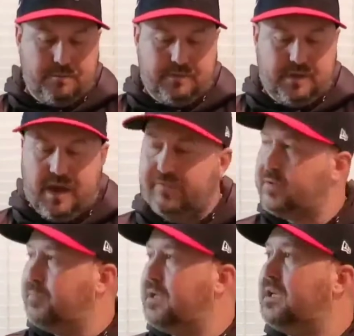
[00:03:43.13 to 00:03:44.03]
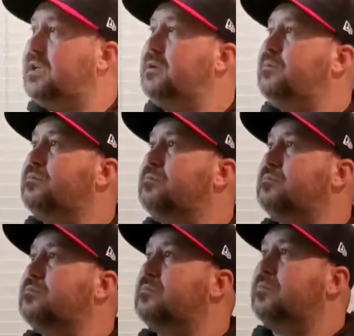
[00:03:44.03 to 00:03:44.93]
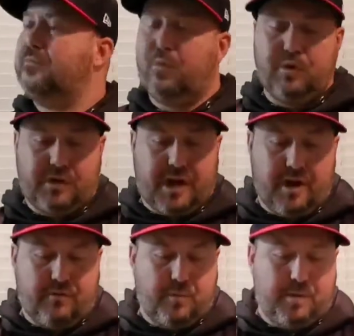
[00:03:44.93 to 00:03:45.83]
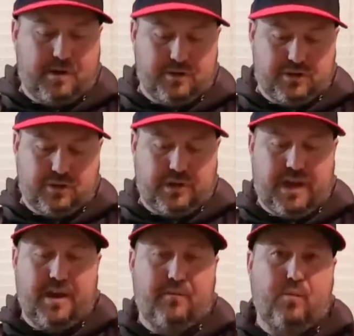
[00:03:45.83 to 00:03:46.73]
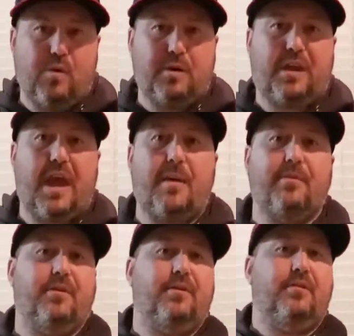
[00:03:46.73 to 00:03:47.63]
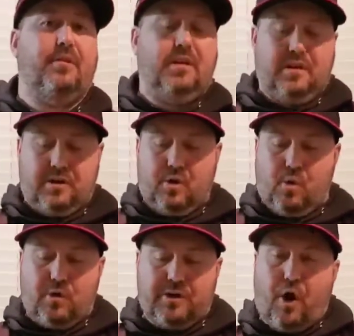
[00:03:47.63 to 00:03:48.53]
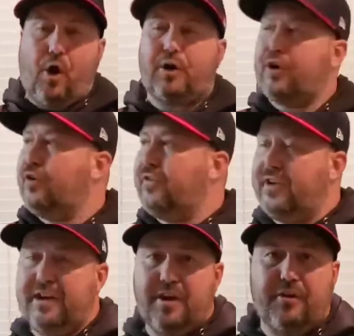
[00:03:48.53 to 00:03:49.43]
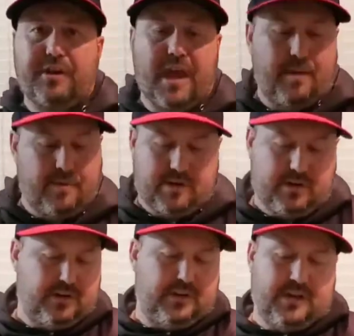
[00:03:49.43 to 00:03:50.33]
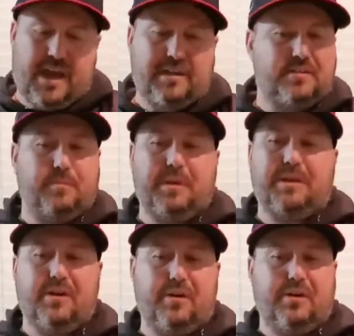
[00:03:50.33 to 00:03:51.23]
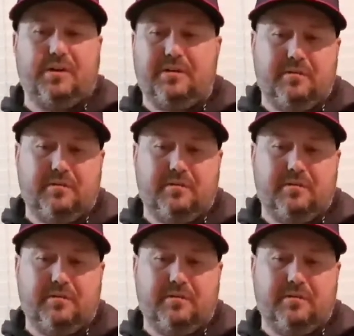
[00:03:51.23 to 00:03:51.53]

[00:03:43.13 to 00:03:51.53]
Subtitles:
You have to be real careful, because you can have one cabinet door darker than the other cabinet. It has to be done.